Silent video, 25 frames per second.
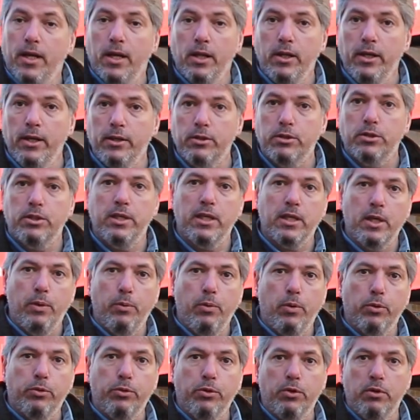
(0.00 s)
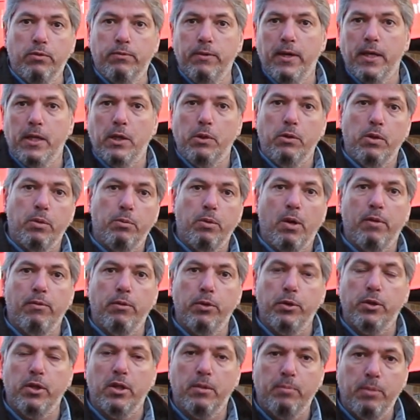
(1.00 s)
Let's take a walk through the venue and have a
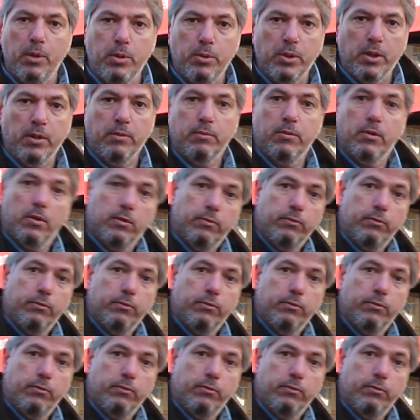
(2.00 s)
look at the building.